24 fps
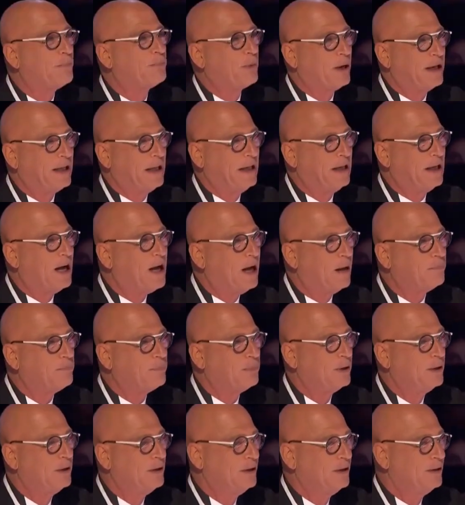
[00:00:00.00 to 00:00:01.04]
breaking up.
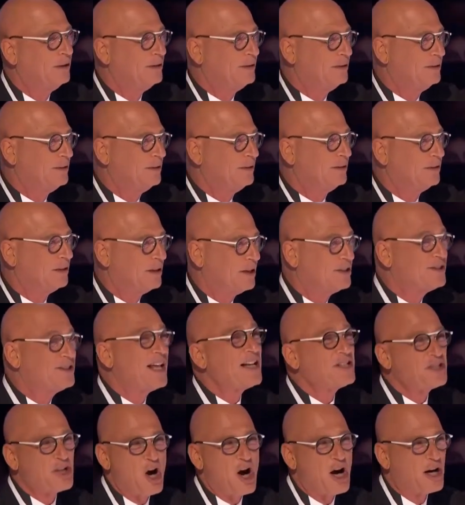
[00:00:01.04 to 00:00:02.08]
Thank you, Howie. I won't
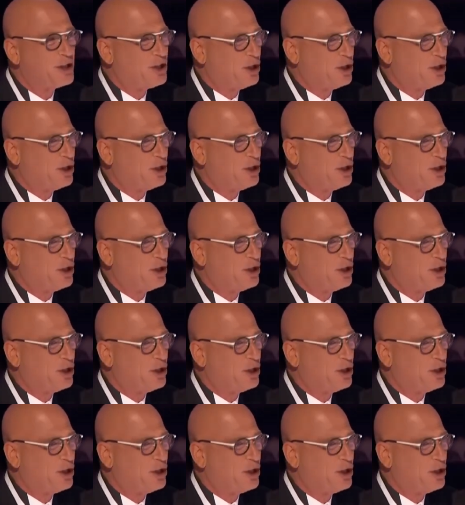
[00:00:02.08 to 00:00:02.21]
that's take hard